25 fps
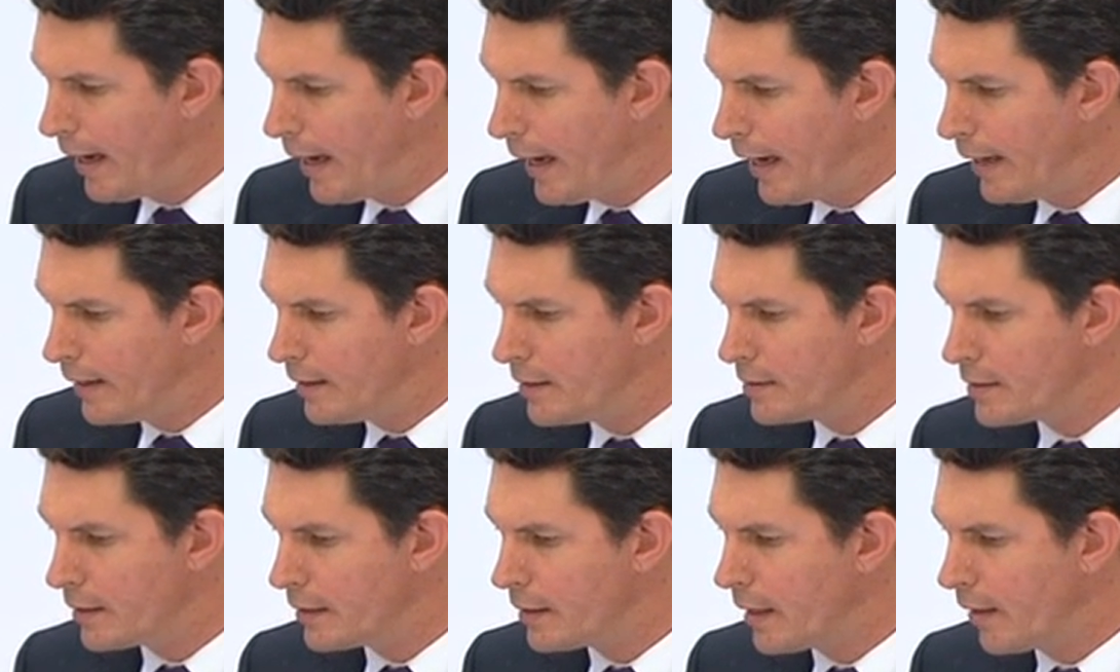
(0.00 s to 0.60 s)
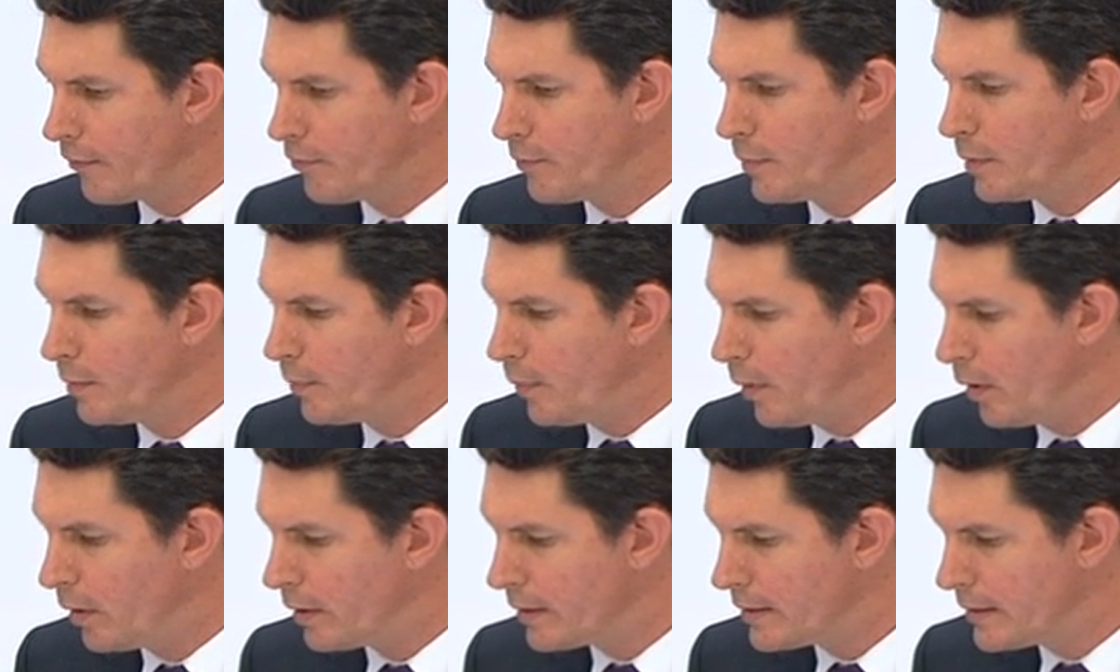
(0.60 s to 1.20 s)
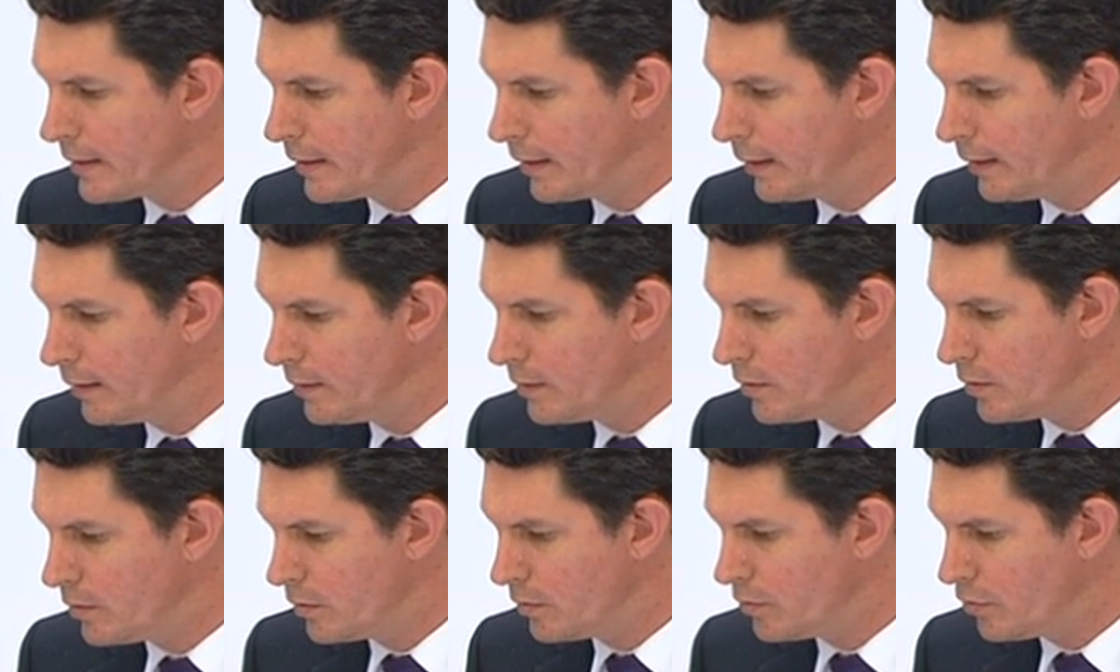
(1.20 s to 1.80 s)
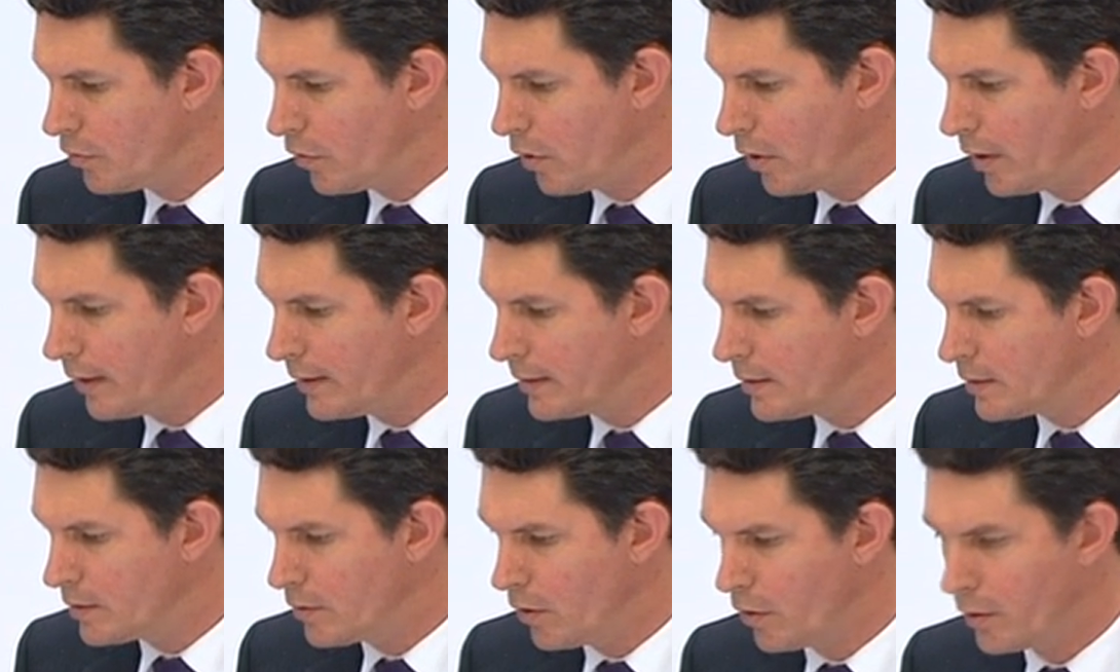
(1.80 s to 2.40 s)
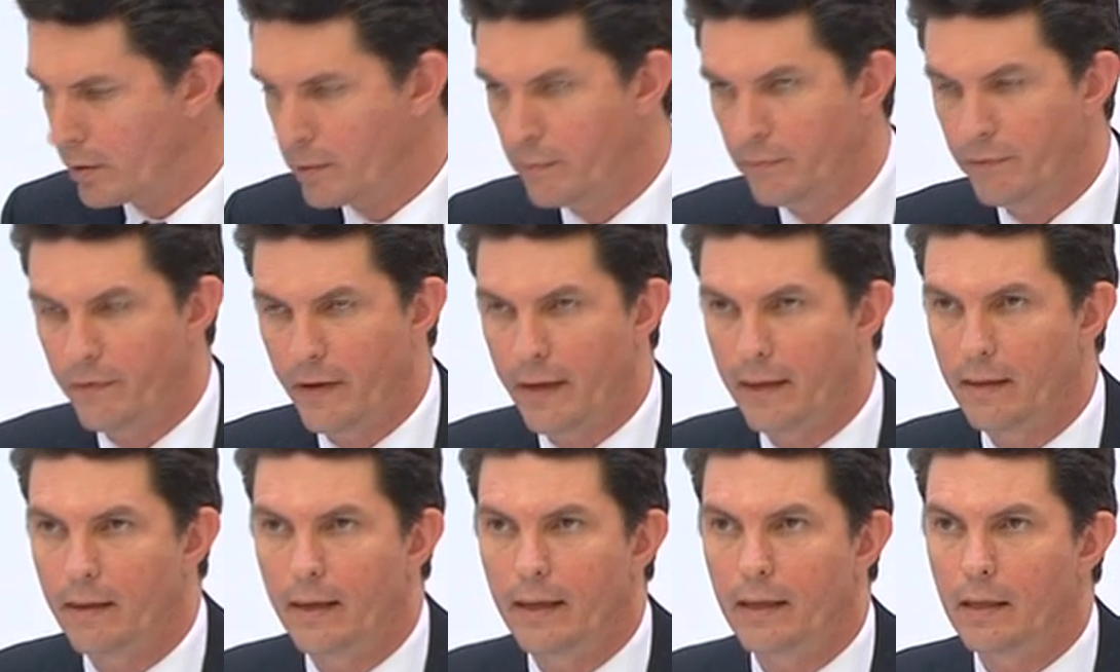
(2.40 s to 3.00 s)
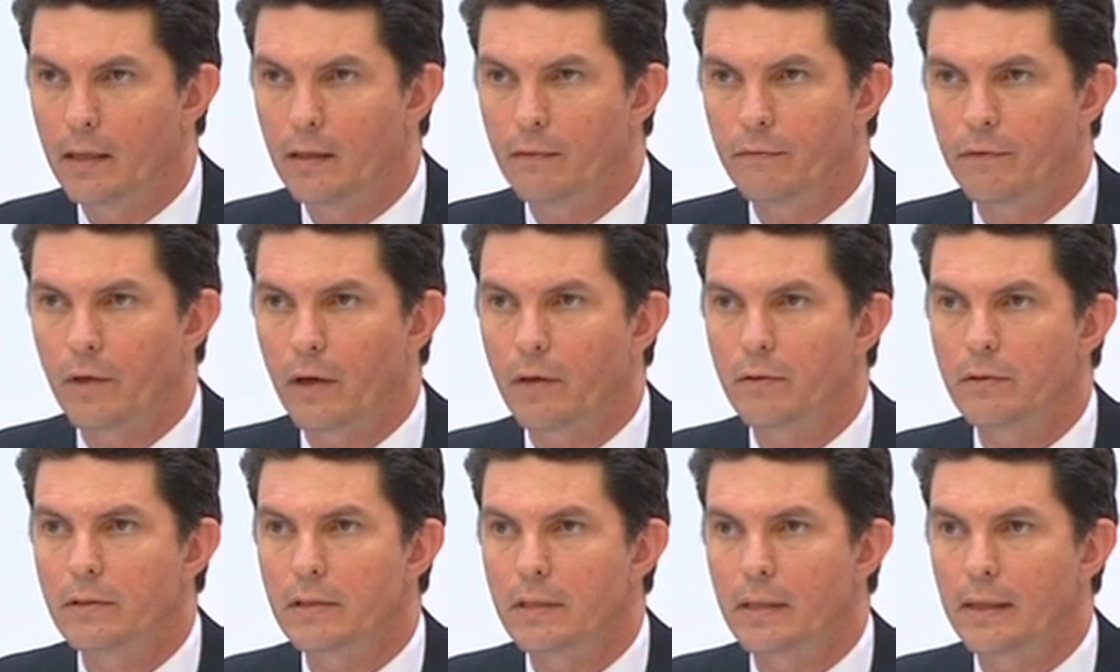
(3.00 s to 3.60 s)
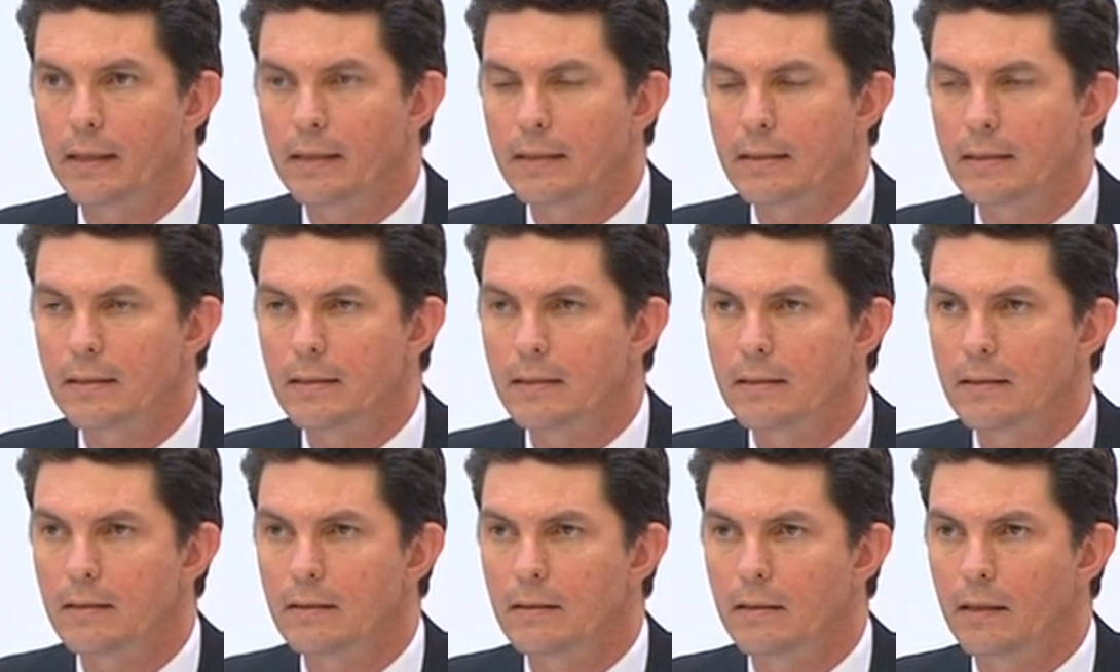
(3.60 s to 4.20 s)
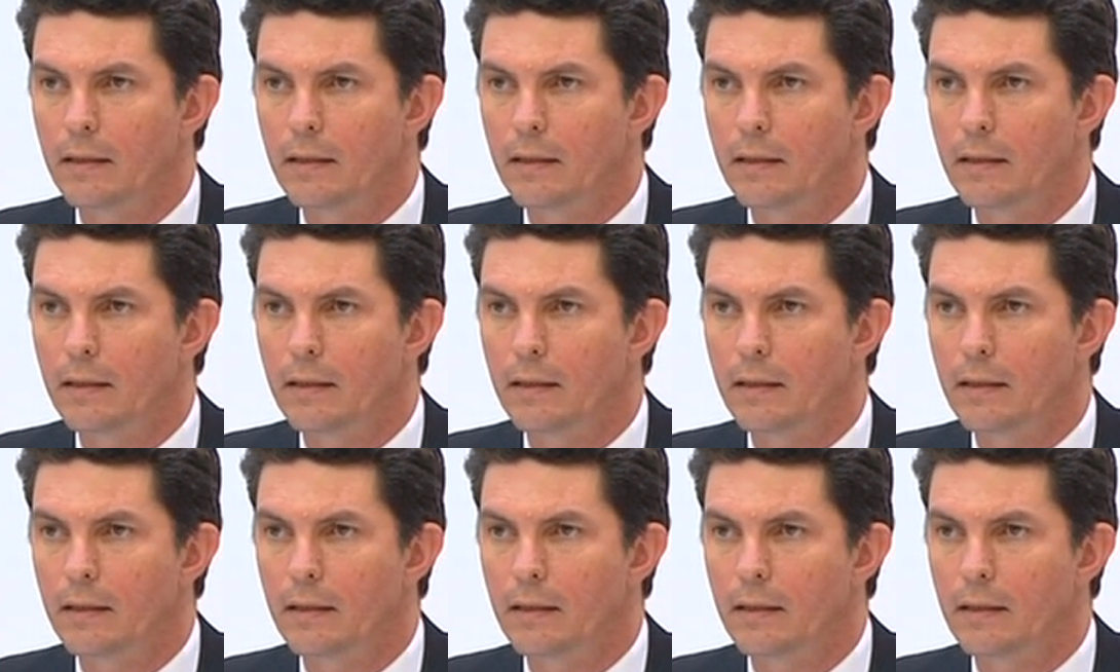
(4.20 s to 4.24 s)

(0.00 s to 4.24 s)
And is it government policy to try and circumvent any of those things